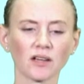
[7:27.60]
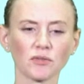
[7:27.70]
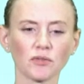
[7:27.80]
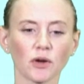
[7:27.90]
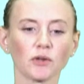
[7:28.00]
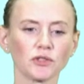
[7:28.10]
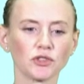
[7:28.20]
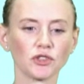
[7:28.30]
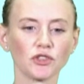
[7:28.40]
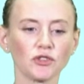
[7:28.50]
of
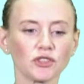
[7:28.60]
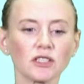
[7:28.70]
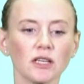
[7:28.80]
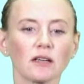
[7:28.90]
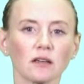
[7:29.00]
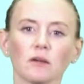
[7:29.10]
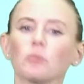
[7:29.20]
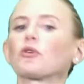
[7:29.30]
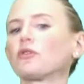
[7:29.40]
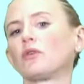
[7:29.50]
those you seek
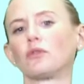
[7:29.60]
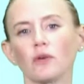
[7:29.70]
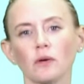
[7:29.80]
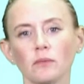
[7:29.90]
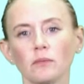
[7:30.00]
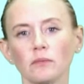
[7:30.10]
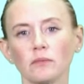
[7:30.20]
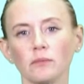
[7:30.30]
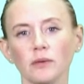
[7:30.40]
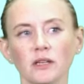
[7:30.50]
approval from
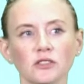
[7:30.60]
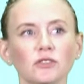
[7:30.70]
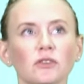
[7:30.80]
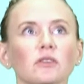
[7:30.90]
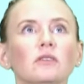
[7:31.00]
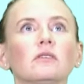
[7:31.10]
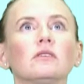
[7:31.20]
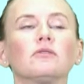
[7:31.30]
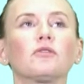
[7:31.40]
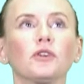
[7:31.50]
because
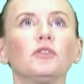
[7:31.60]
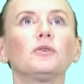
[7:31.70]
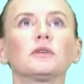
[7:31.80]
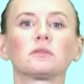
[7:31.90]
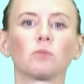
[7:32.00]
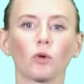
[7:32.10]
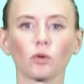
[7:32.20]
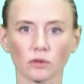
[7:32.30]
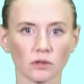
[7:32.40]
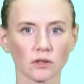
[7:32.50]
for you it's
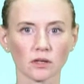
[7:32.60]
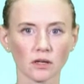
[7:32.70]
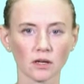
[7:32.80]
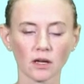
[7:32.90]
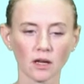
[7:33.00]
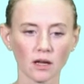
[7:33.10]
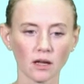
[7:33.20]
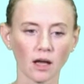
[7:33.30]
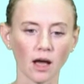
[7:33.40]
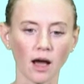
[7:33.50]
important.
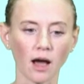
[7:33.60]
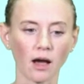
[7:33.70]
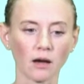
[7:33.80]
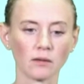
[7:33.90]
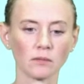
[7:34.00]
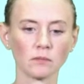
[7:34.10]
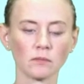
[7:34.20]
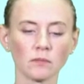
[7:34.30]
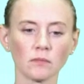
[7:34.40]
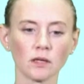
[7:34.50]

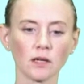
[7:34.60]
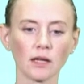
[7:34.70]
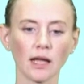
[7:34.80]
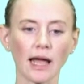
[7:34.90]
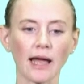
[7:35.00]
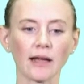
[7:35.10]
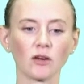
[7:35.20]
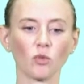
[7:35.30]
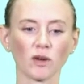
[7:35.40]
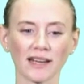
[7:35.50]
And
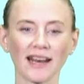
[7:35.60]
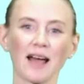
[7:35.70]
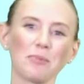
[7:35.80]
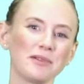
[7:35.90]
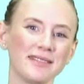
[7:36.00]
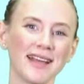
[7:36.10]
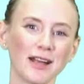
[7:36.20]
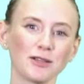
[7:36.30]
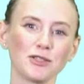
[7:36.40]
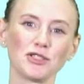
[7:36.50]
what can happen
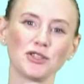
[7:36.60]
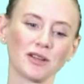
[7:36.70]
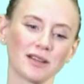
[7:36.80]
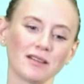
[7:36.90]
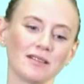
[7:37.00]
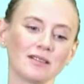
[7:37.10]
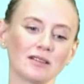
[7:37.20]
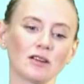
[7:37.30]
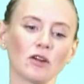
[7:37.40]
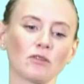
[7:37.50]
there is you can